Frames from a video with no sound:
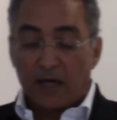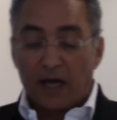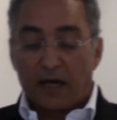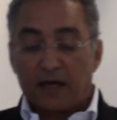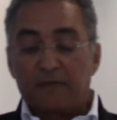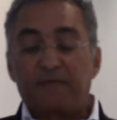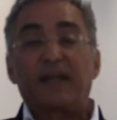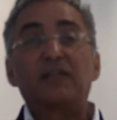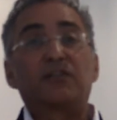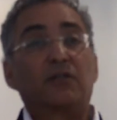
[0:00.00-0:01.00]
and I
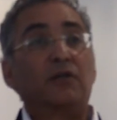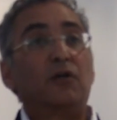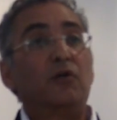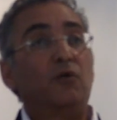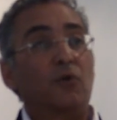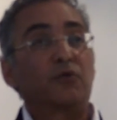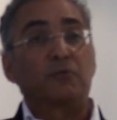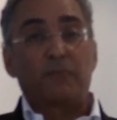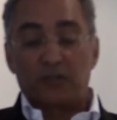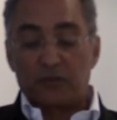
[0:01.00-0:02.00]
venture nor
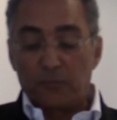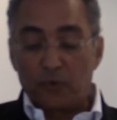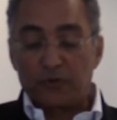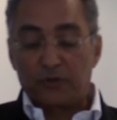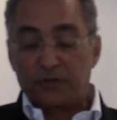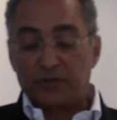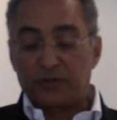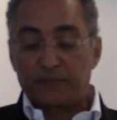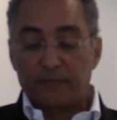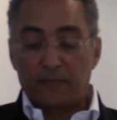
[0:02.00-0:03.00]
do most
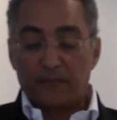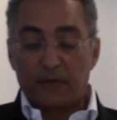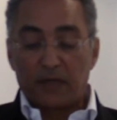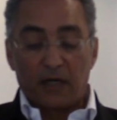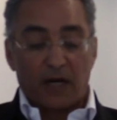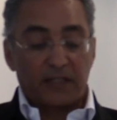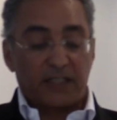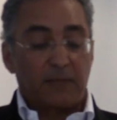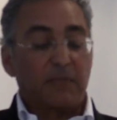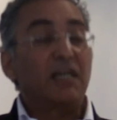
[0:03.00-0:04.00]
mortals. I
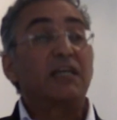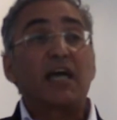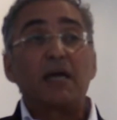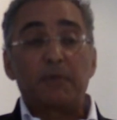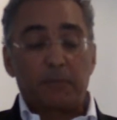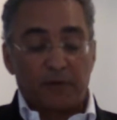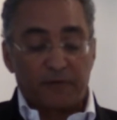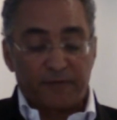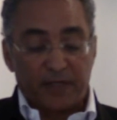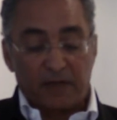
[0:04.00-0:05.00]
seem incapable
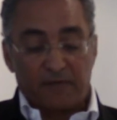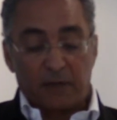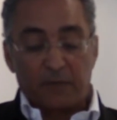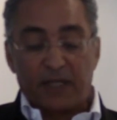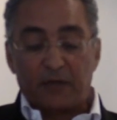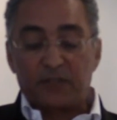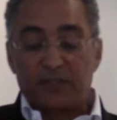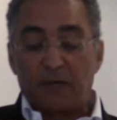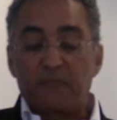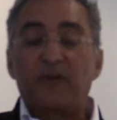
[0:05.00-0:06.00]
of forgiving without
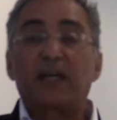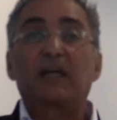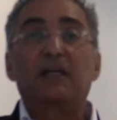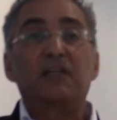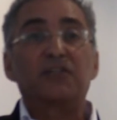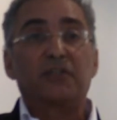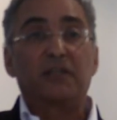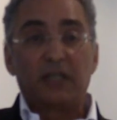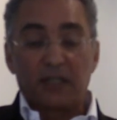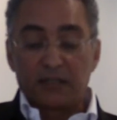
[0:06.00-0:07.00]
some
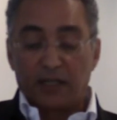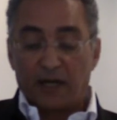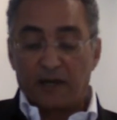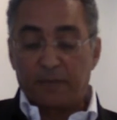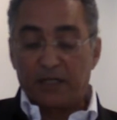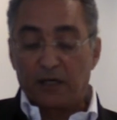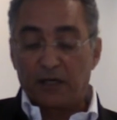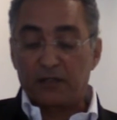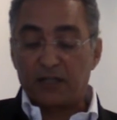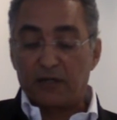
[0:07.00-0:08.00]
recognition that I've been
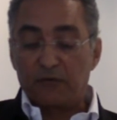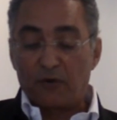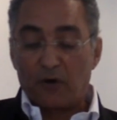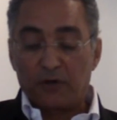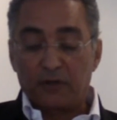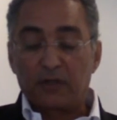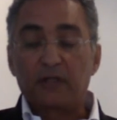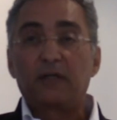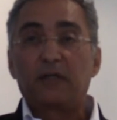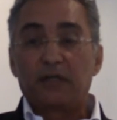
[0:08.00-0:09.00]
hurt and wronged.
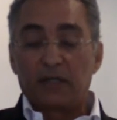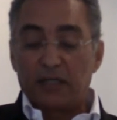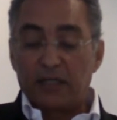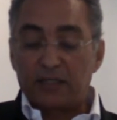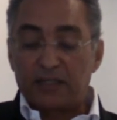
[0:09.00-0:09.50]
It